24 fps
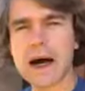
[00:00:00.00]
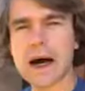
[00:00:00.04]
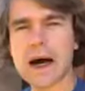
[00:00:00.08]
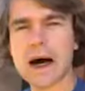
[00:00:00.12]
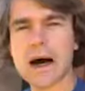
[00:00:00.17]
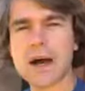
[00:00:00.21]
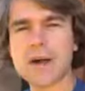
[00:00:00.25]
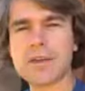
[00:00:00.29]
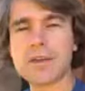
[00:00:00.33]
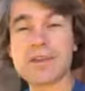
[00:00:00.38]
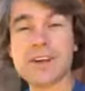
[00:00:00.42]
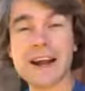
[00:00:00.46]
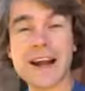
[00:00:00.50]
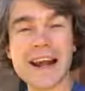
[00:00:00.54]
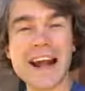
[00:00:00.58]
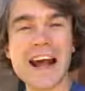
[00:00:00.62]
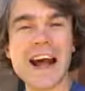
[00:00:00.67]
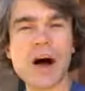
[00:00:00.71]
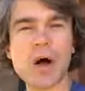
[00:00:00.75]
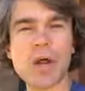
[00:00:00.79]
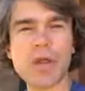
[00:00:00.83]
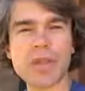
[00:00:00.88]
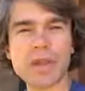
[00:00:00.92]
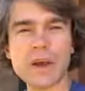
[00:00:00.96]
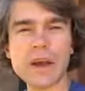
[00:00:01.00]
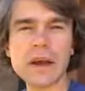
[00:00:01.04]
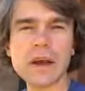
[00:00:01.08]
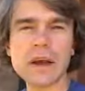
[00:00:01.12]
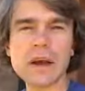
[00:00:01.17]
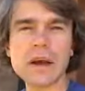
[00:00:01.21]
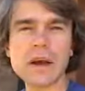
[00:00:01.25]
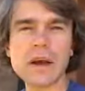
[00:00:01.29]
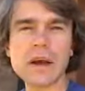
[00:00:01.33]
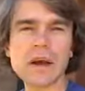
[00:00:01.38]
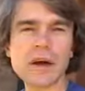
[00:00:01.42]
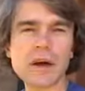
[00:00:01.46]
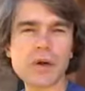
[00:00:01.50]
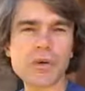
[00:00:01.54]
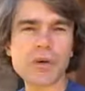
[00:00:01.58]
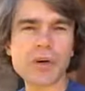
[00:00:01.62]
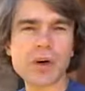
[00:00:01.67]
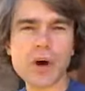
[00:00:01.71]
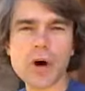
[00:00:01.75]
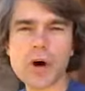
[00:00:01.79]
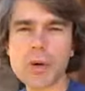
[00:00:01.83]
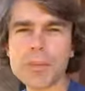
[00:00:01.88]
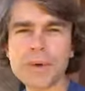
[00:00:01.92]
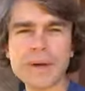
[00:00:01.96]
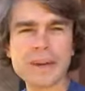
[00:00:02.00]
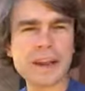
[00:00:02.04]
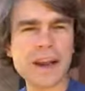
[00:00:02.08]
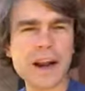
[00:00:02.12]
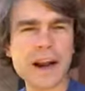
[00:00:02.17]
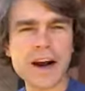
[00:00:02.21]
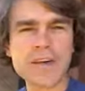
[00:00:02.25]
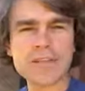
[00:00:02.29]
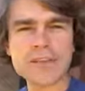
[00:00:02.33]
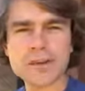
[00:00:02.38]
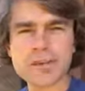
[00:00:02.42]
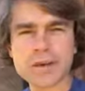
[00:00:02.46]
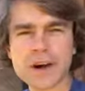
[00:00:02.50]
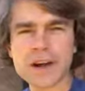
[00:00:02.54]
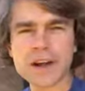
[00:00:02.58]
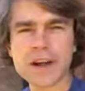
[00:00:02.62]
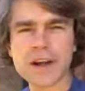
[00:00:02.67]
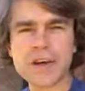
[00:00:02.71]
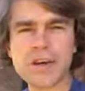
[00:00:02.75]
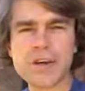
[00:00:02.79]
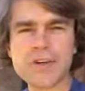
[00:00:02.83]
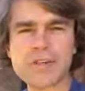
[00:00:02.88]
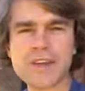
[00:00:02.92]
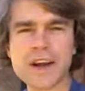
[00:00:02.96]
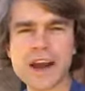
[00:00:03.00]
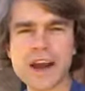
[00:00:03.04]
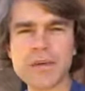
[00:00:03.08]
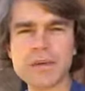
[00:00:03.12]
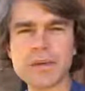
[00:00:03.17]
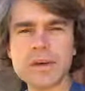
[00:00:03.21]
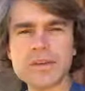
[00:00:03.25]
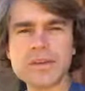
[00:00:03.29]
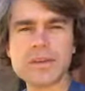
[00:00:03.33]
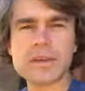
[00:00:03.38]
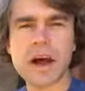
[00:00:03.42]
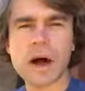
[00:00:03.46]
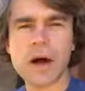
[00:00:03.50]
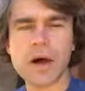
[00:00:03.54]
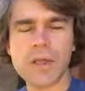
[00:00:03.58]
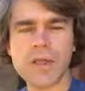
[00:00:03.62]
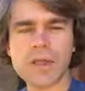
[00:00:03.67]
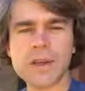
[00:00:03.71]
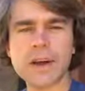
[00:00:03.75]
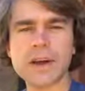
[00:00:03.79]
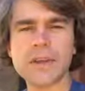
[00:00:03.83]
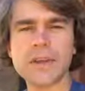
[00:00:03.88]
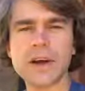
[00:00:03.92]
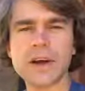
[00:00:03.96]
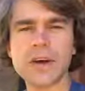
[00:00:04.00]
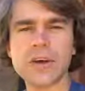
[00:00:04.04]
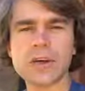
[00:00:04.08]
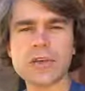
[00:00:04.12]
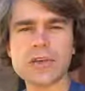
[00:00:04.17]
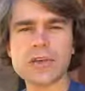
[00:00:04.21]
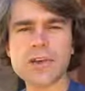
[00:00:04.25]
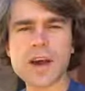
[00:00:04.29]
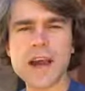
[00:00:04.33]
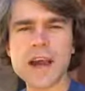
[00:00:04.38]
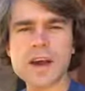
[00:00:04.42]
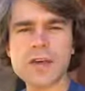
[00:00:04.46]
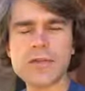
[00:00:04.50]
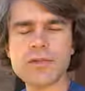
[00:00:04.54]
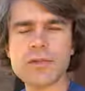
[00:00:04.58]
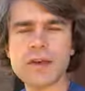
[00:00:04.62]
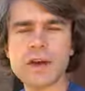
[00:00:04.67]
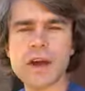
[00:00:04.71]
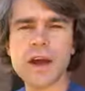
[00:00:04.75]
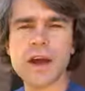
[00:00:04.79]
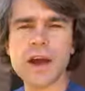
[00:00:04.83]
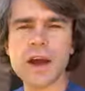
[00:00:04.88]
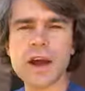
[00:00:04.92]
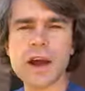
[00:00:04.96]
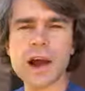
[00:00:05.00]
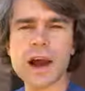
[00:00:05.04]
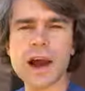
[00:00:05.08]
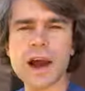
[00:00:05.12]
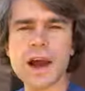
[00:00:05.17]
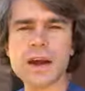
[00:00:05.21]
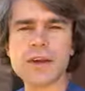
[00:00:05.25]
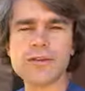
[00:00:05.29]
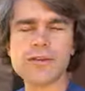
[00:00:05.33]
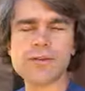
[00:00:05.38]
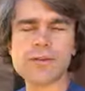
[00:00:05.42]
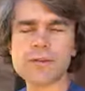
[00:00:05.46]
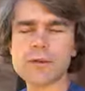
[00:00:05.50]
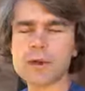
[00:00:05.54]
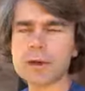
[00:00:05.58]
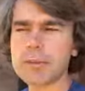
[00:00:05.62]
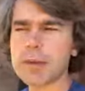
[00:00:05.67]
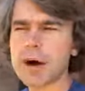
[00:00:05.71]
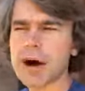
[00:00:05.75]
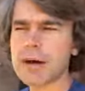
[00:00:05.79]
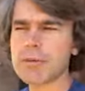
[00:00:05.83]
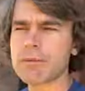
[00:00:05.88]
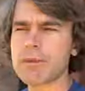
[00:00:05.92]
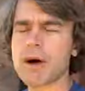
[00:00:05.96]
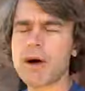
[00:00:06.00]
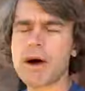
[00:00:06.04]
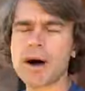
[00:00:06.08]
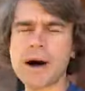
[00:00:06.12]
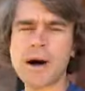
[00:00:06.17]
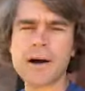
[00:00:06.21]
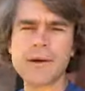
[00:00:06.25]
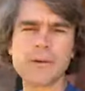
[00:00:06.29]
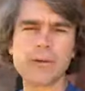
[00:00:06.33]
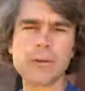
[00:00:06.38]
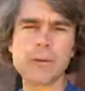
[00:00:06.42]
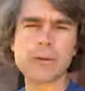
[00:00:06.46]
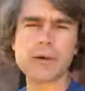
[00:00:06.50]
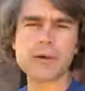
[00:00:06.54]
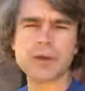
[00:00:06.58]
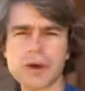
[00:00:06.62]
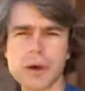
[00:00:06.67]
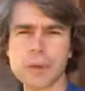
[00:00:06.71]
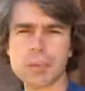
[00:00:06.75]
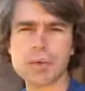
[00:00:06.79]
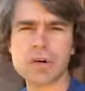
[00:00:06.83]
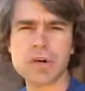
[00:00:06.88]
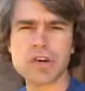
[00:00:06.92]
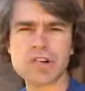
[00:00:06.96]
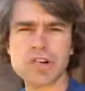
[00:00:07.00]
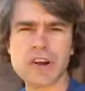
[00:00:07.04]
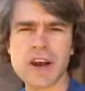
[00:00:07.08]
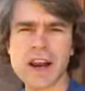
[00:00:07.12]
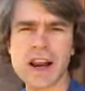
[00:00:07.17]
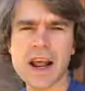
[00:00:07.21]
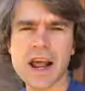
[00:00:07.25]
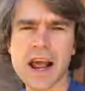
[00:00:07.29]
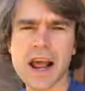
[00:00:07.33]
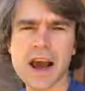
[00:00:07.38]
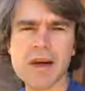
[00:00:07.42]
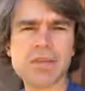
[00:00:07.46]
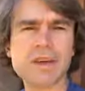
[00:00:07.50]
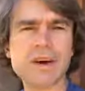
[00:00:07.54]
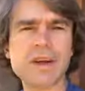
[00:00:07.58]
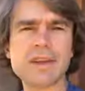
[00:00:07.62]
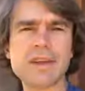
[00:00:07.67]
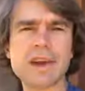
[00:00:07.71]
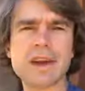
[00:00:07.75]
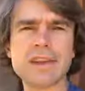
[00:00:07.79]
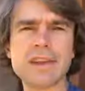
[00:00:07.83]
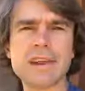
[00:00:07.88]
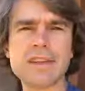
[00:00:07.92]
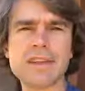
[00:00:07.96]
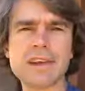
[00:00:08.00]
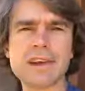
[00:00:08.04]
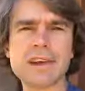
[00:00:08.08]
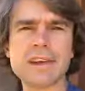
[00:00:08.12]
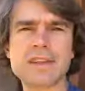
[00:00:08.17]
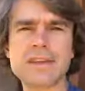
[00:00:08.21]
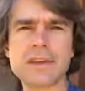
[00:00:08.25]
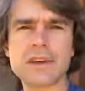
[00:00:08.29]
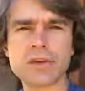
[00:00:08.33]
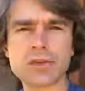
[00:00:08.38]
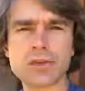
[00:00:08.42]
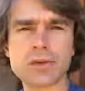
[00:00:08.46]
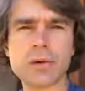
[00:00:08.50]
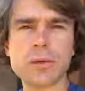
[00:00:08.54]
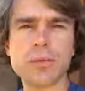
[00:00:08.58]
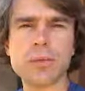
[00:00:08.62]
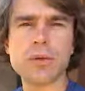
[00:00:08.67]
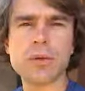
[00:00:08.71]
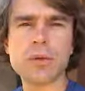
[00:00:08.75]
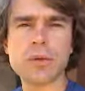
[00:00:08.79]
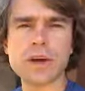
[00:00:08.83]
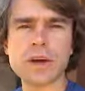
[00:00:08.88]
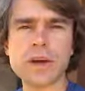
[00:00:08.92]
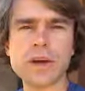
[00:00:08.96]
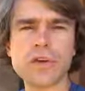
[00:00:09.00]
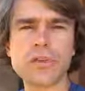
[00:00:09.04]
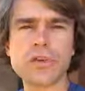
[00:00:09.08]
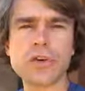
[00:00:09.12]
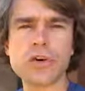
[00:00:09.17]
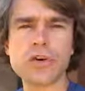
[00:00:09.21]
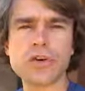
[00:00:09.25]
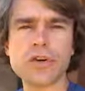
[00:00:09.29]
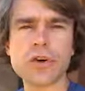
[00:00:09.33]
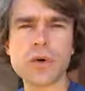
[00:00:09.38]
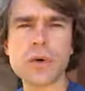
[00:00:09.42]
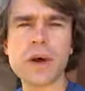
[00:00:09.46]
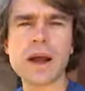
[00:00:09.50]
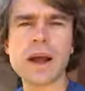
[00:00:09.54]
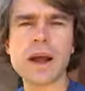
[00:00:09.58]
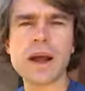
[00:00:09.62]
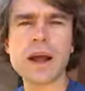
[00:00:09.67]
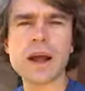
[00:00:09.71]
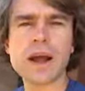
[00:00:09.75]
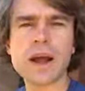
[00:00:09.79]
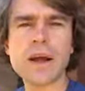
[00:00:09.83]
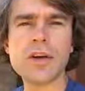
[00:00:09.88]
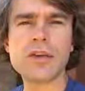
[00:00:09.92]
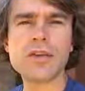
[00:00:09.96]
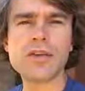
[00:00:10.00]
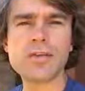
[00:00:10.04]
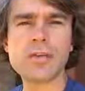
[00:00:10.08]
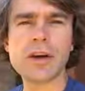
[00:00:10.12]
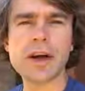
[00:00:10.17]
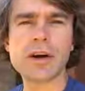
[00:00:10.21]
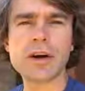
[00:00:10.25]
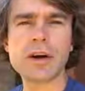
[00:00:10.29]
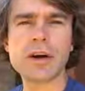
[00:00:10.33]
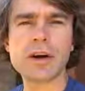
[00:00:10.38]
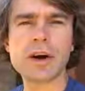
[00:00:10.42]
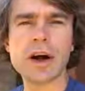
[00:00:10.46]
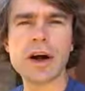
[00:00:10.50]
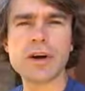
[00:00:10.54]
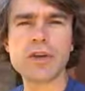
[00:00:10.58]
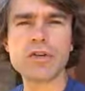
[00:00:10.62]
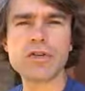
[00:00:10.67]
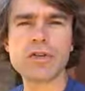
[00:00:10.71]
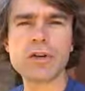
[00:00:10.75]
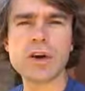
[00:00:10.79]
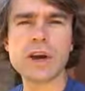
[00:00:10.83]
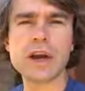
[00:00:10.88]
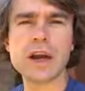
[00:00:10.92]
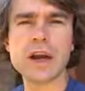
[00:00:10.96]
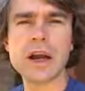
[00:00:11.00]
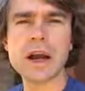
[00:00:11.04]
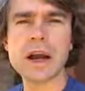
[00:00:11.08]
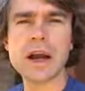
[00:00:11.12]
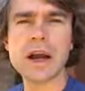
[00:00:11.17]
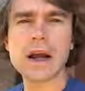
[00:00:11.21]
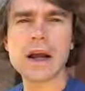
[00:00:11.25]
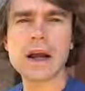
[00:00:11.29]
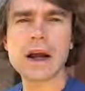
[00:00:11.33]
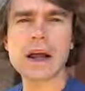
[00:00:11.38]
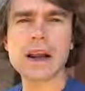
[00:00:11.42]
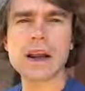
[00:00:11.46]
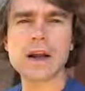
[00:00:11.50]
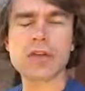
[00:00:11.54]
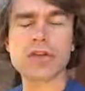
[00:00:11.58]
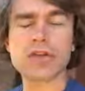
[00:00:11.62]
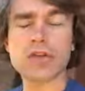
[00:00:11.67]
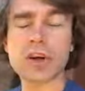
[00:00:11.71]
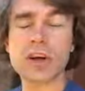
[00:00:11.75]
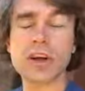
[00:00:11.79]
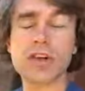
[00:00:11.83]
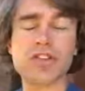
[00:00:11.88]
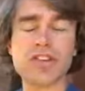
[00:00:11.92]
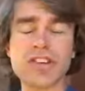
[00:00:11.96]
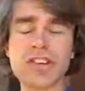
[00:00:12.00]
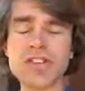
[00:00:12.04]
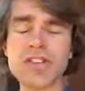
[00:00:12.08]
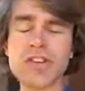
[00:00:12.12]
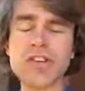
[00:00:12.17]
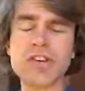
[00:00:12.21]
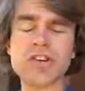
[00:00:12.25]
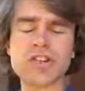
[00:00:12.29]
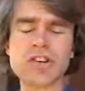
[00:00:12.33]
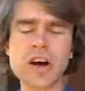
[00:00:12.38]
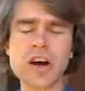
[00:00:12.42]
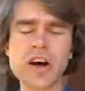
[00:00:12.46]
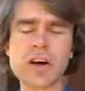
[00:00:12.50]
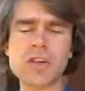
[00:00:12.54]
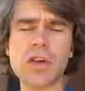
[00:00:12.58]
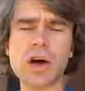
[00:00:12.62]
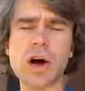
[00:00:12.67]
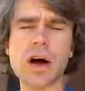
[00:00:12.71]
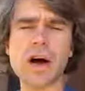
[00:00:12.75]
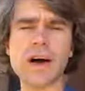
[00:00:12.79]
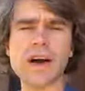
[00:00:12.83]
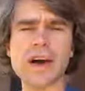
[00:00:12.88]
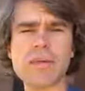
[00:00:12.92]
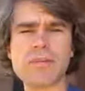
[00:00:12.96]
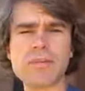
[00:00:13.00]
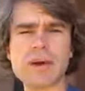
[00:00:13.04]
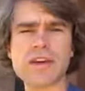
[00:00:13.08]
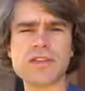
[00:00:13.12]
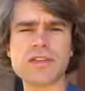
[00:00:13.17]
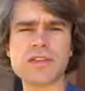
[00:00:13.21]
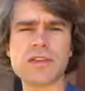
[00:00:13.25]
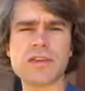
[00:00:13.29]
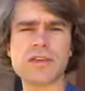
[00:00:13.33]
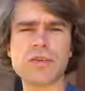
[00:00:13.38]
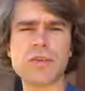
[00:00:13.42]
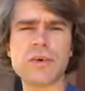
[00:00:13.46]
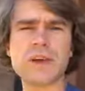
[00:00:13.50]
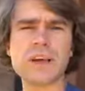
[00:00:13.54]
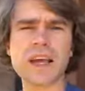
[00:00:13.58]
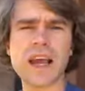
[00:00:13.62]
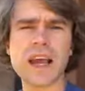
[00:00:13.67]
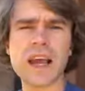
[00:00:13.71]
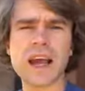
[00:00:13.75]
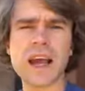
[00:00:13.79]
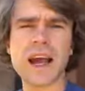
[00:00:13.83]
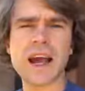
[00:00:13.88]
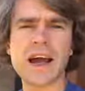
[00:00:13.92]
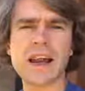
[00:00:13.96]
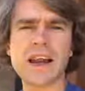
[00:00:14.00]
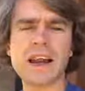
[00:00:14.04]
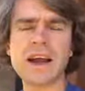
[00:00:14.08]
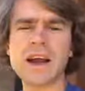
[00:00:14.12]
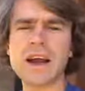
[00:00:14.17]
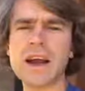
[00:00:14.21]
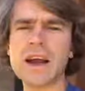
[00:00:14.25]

stay healthy. We're hoping that everybody in your family is healthy and that you're safe. And from the bottom of our hearts, we really appreciate everything that the essential employees are doing to make our country kind of continue to chug along at best as we can.